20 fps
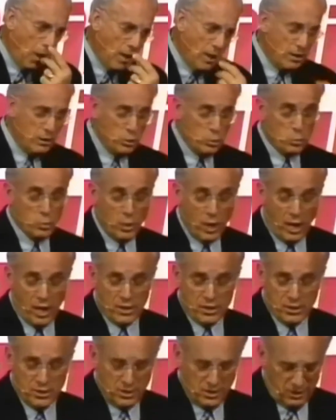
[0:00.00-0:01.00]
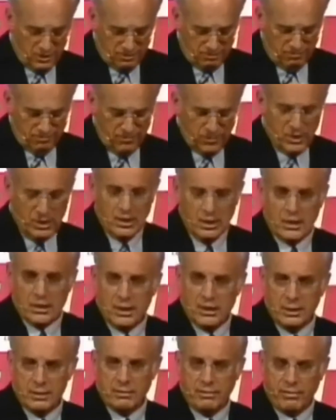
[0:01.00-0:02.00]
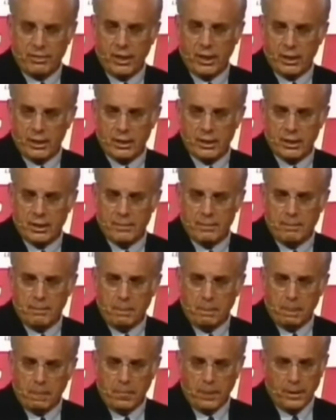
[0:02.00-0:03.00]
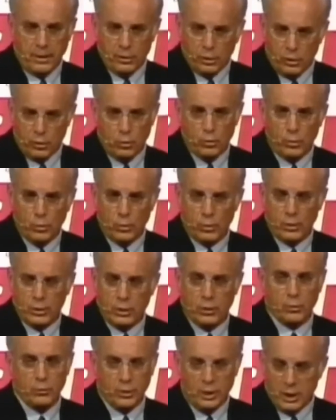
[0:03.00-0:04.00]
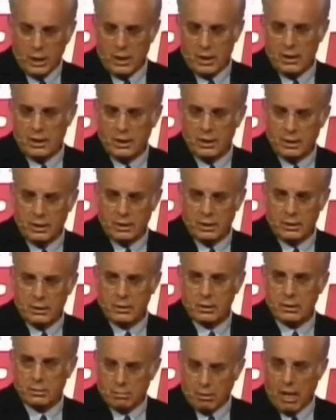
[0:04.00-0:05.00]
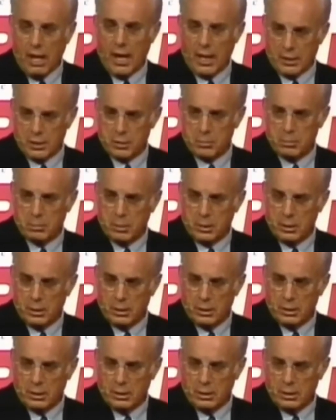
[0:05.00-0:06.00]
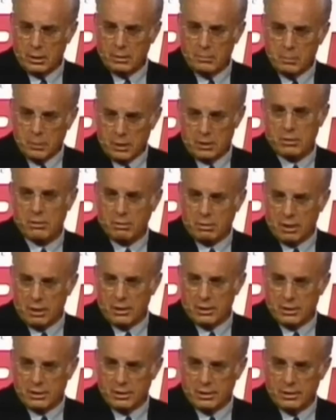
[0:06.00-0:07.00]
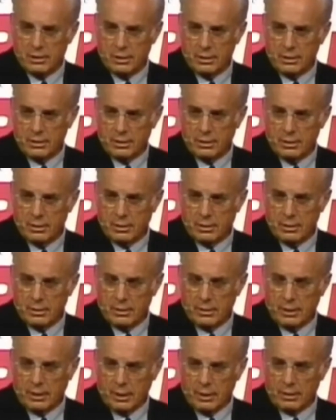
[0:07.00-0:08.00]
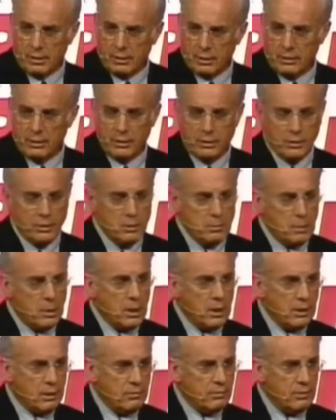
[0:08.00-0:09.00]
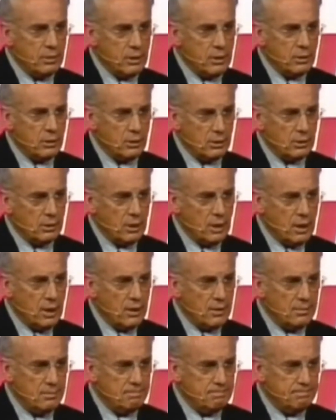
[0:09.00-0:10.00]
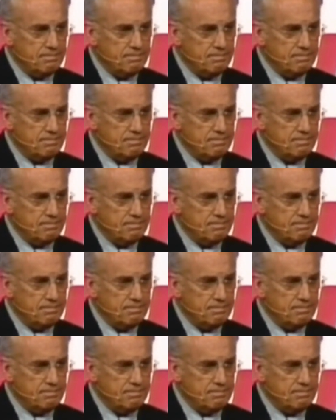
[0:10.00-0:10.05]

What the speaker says: And you rest in the fact that you don't need to grasp the mysteries that are clear in the mind of eternal God.